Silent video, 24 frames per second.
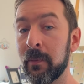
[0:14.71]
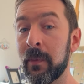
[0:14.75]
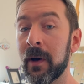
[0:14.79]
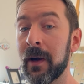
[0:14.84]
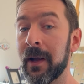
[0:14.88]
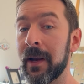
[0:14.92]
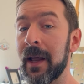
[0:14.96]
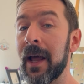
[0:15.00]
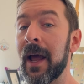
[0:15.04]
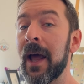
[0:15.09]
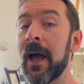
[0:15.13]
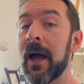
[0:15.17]

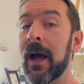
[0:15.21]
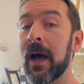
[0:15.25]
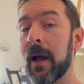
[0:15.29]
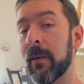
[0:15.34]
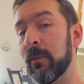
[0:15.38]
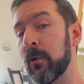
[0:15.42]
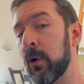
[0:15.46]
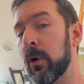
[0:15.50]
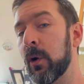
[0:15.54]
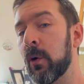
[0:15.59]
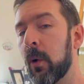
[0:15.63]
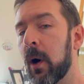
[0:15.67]
but
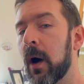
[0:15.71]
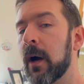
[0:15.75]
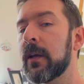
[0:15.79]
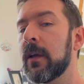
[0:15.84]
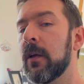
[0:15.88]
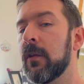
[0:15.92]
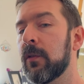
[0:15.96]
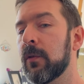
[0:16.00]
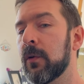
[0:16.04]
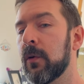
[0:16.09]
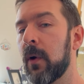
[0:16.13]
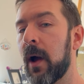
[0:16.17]
I'm going to walk
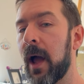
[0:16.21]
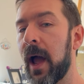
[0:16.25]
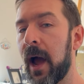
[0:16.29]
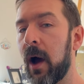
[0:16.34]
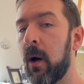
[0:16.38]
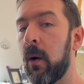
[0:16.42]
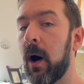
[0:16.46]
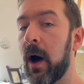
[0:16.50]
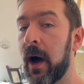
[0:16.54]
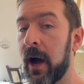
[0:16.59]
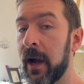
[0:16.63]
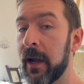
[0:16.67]
you through
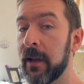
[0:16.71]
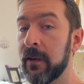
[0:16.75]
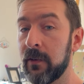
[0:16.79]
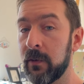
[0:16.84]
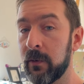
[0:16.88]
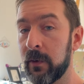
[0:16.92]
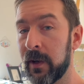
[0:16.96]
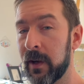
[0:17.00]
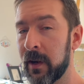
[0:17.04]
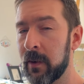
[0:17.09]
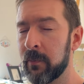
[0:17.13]
how I do it,